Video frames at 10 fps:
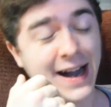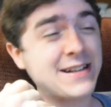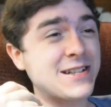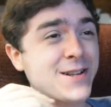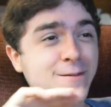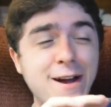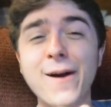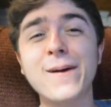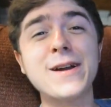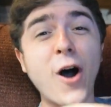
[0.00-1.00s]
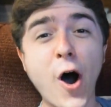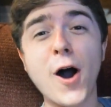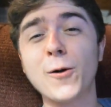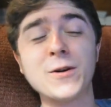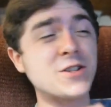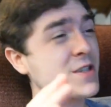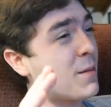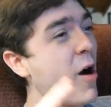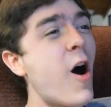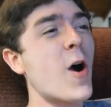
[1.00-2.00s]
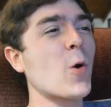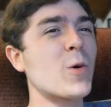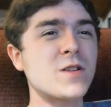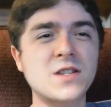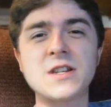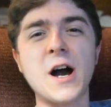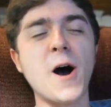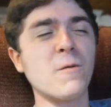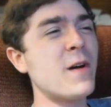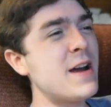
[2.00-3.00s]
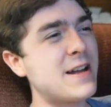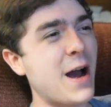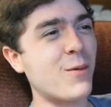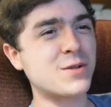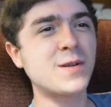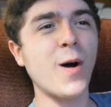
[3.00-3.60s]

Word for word: Like, just very awkward. Just some awkward stuff that was